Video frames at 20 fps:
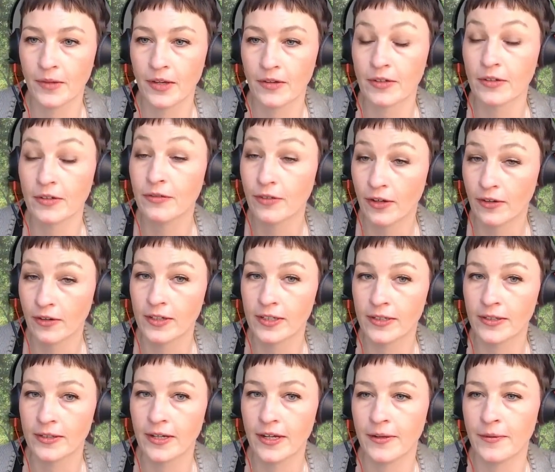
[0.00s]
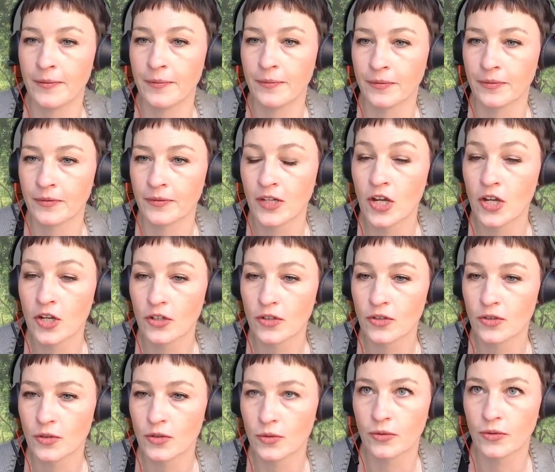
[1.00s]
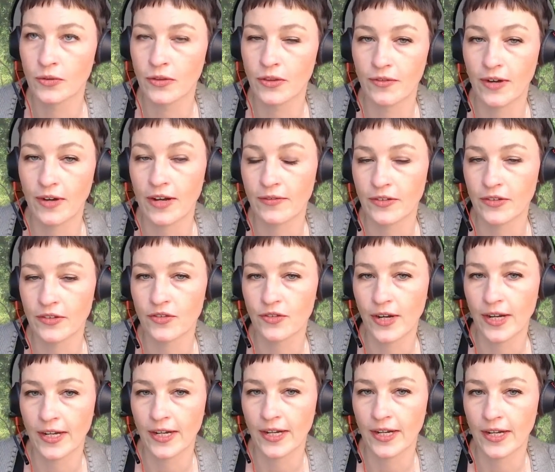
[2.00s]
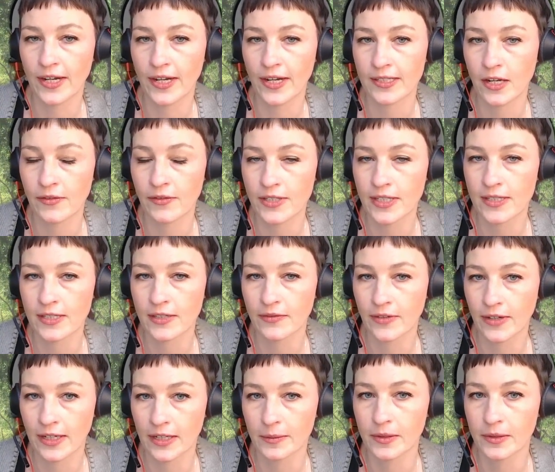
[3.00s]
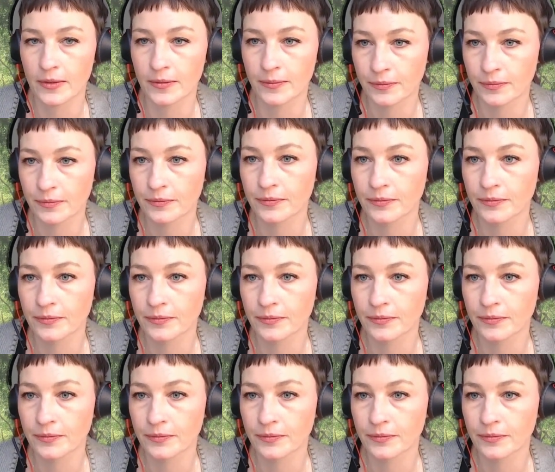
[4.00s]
referral to the relevant trainings and services available.